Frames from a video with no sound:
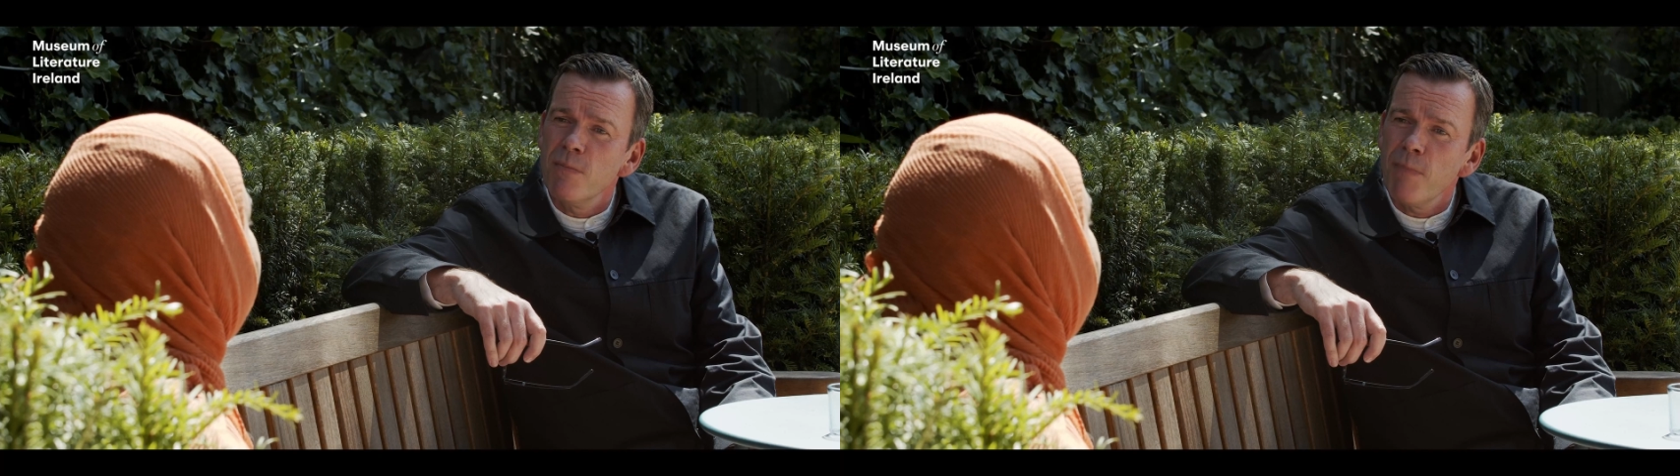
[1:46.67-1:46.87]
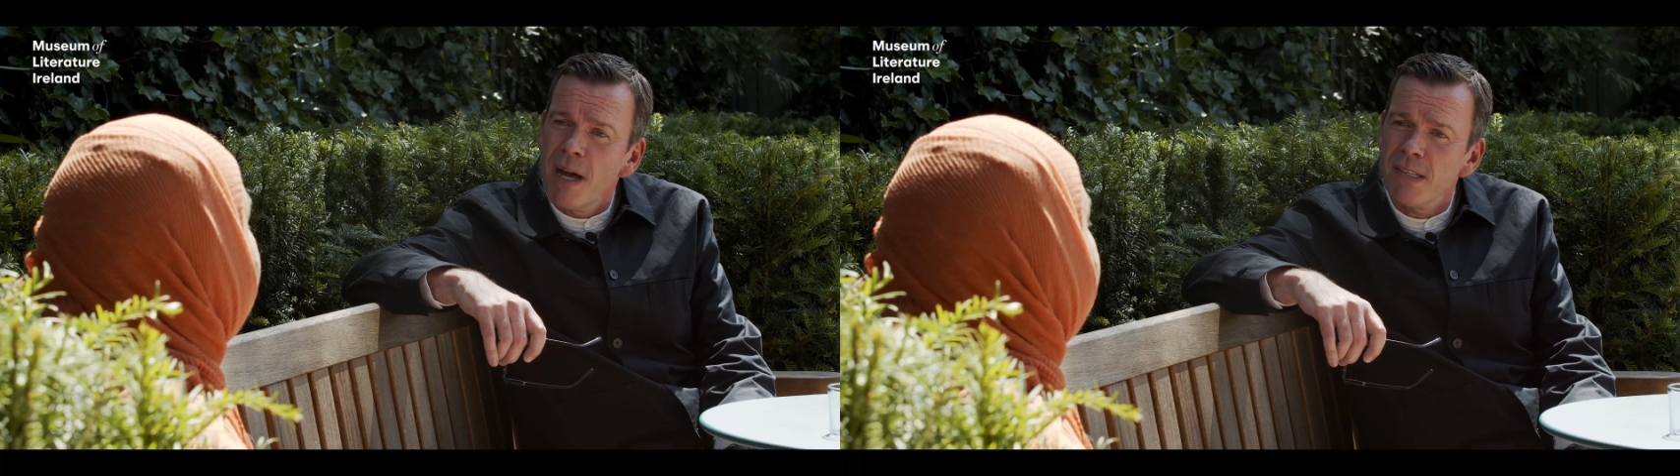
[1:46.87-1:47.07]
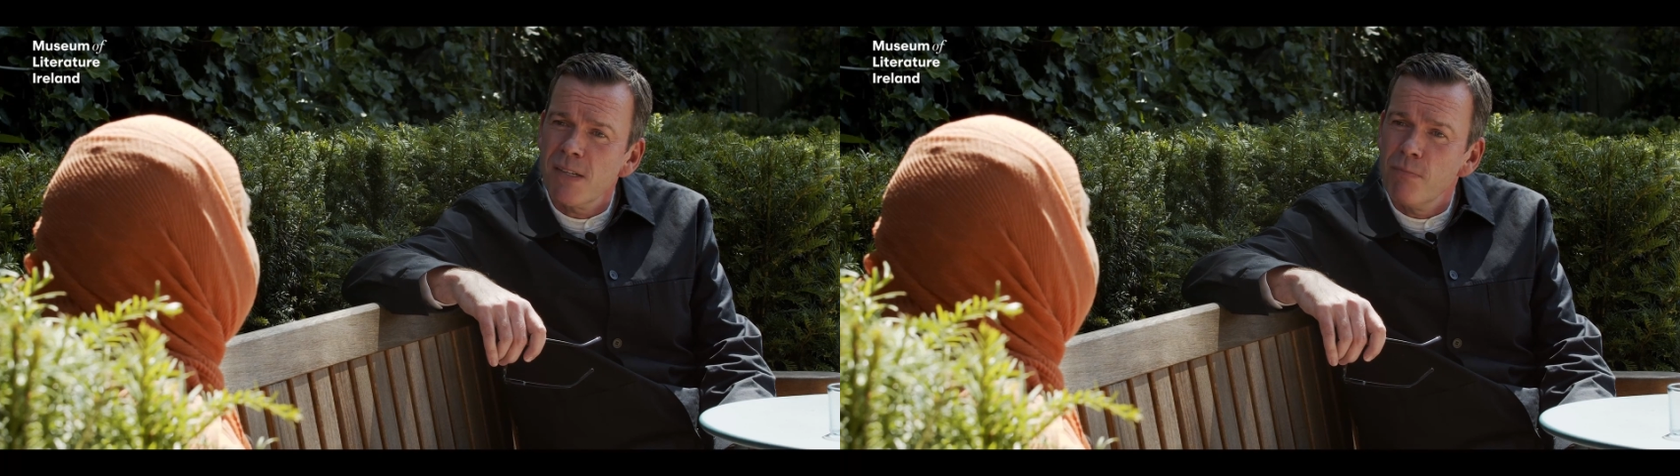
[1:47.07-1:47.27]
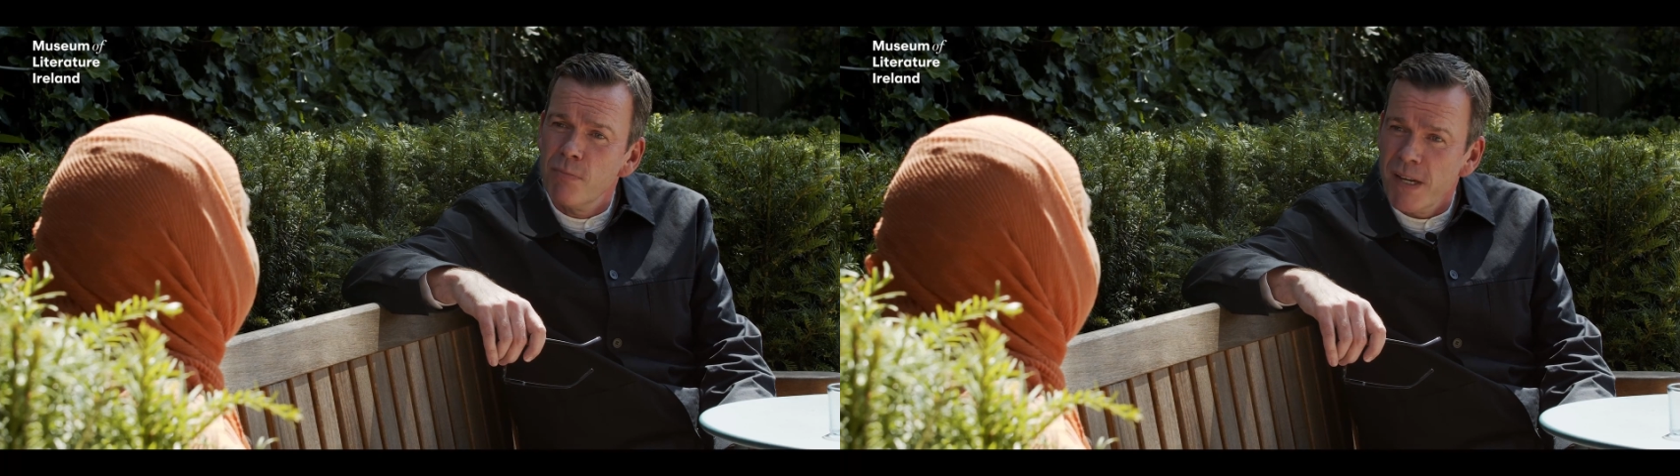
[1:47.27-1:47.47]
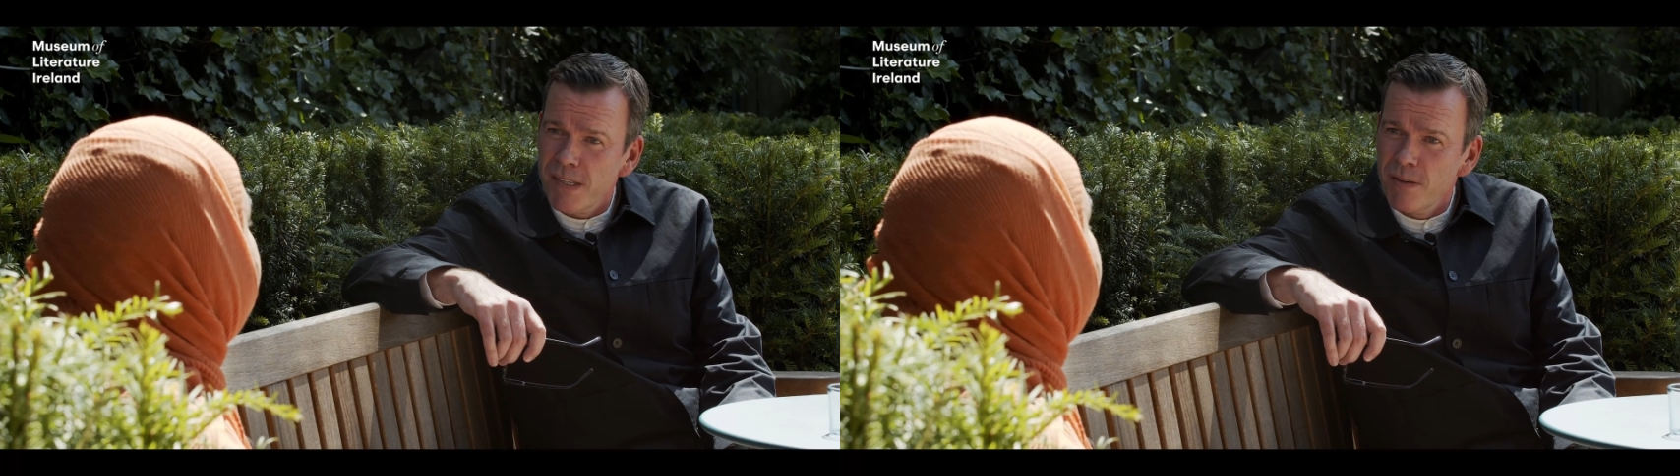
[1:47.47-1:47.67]
Past,
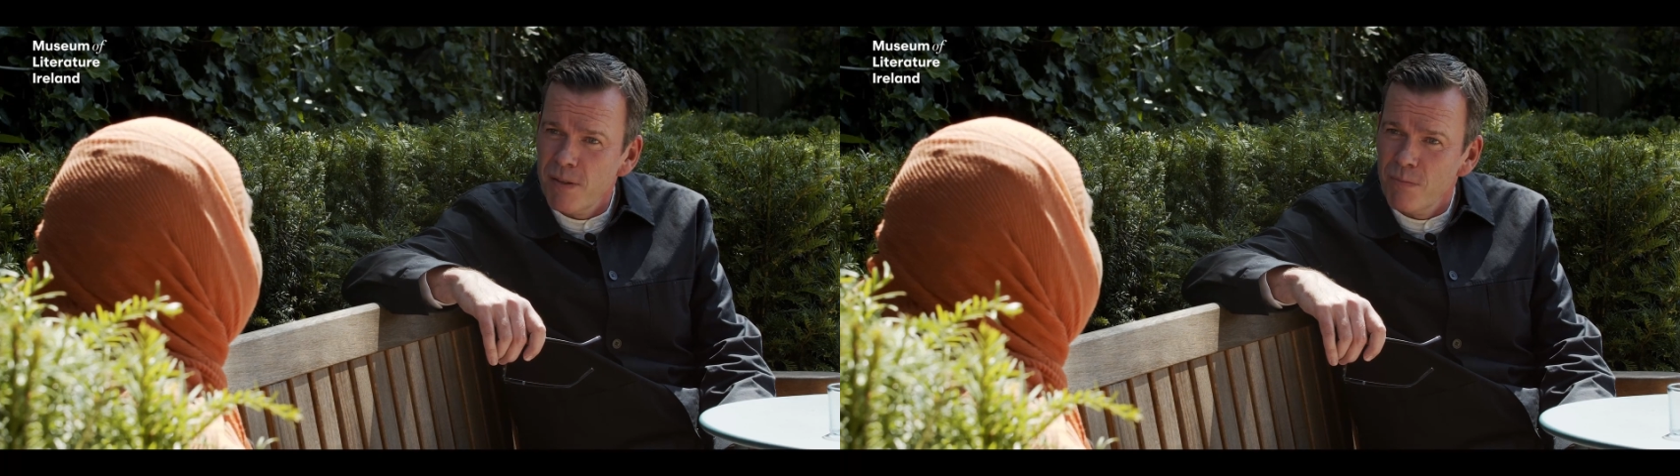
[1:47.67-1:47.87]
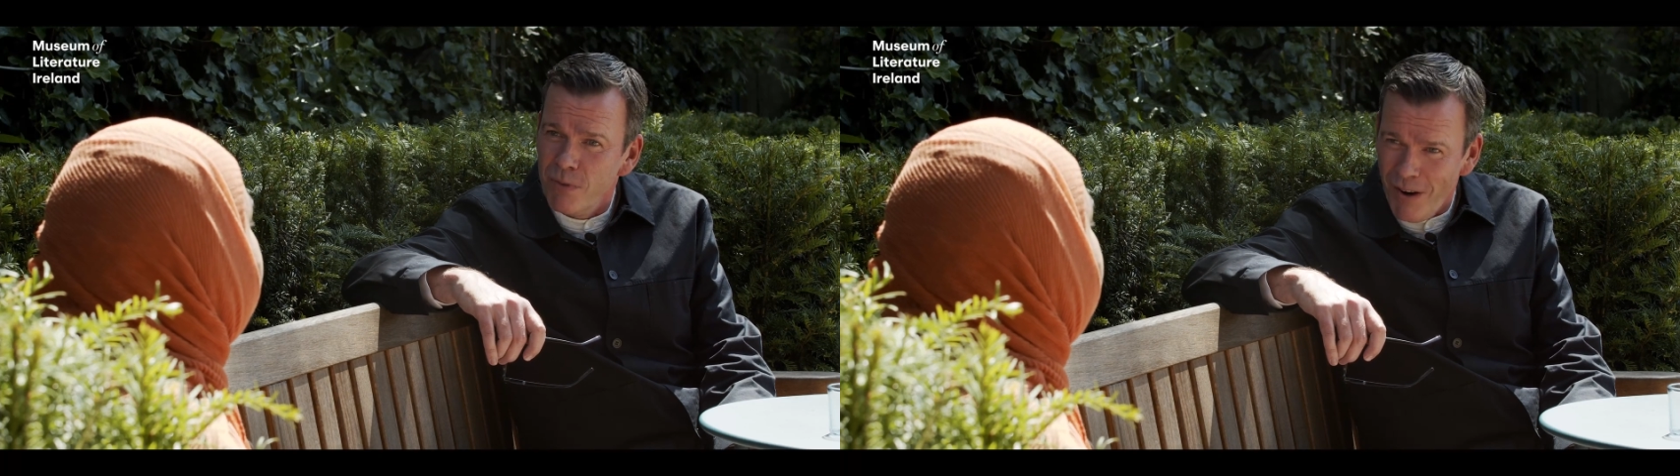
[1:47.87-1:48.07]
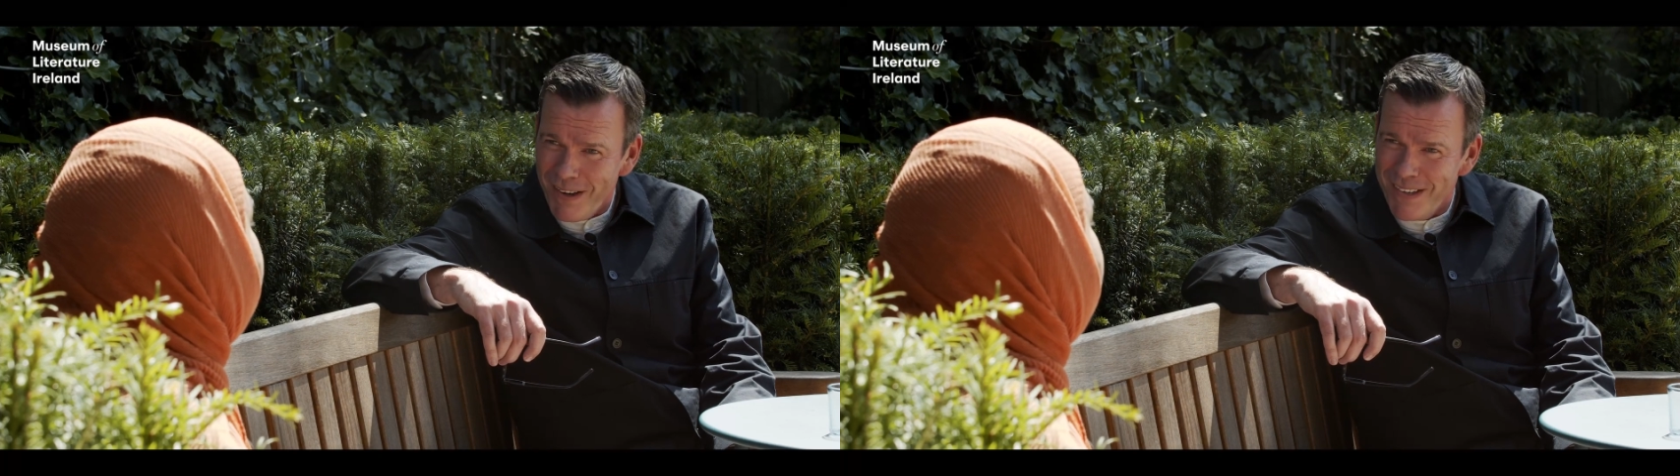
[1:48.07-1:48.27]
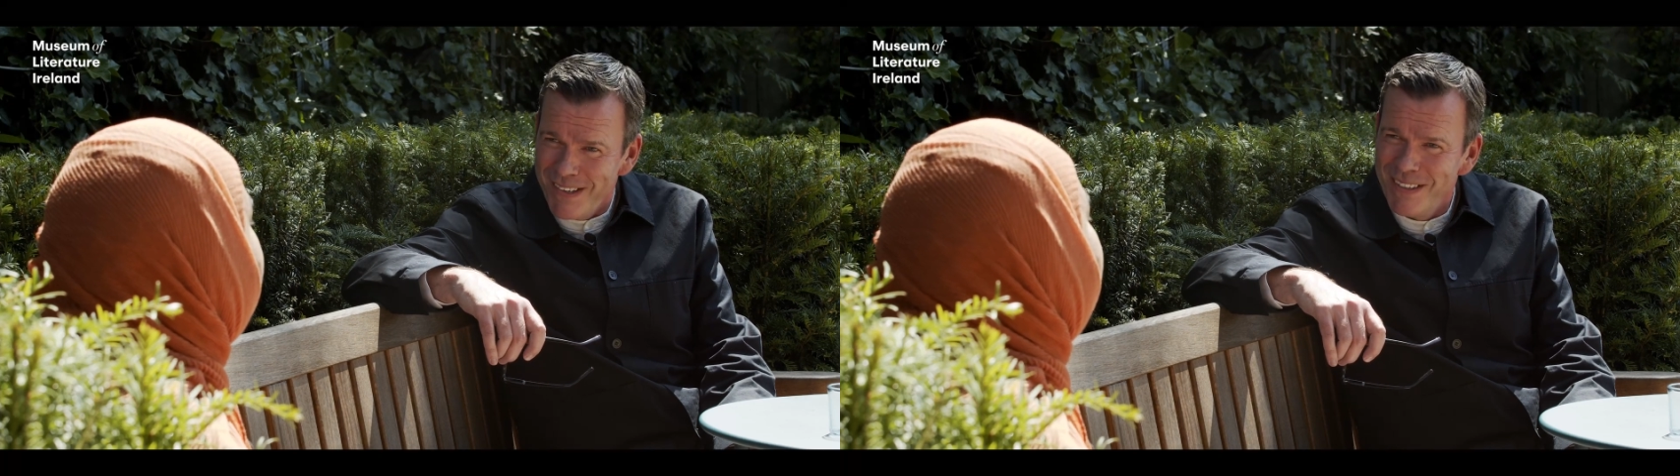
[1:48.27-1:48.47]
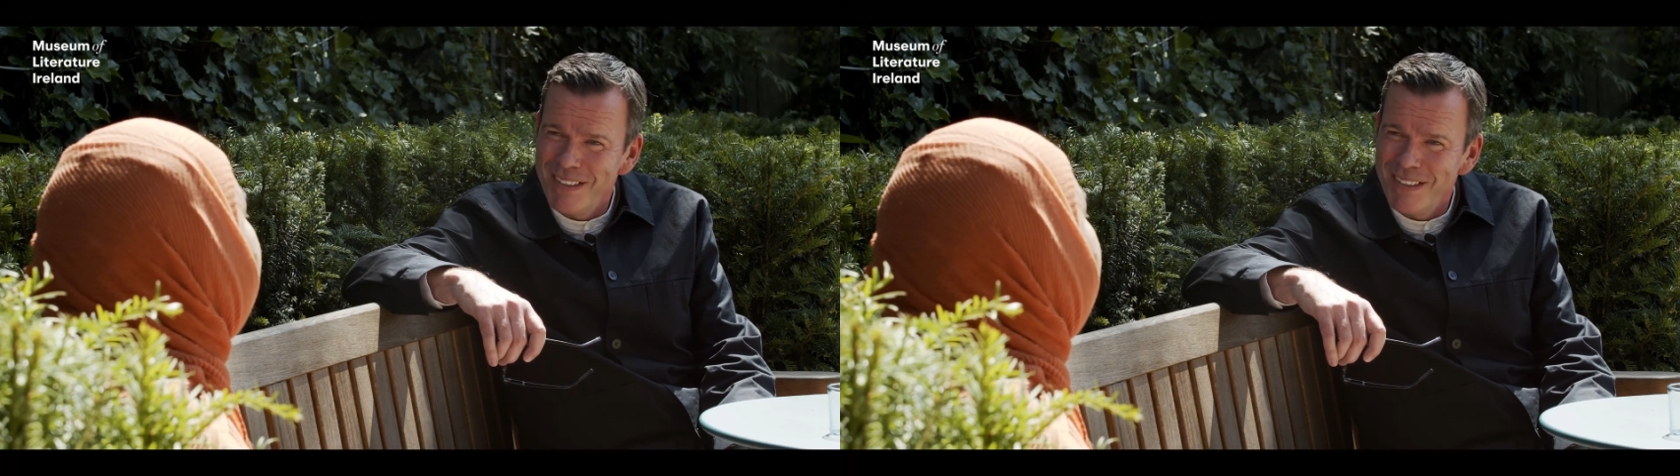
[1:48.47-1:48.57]
Present, Pride.